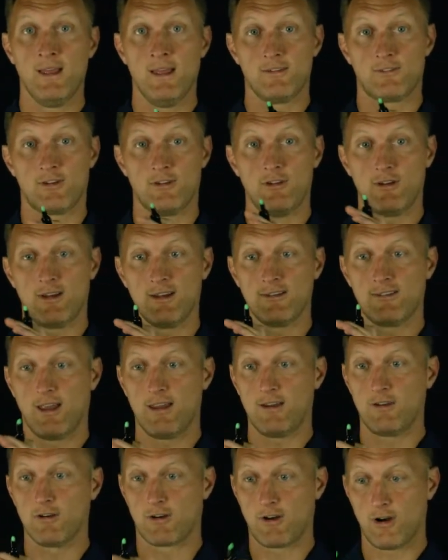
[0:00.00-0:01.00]
So you can
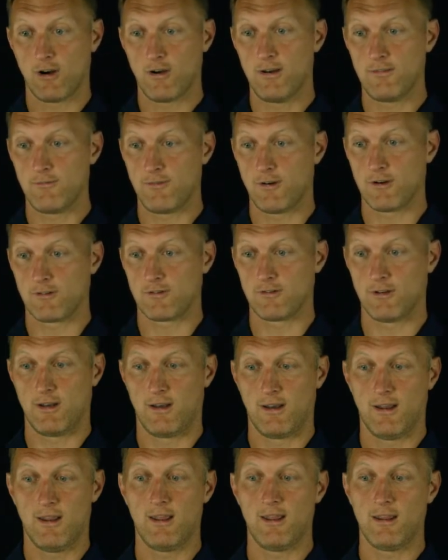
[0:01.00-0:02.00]
take your current
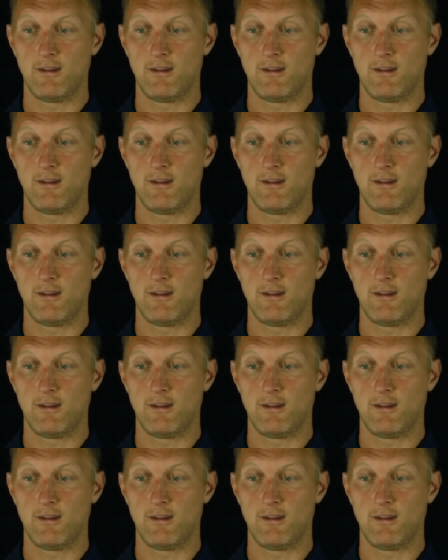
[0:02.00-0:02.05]
version,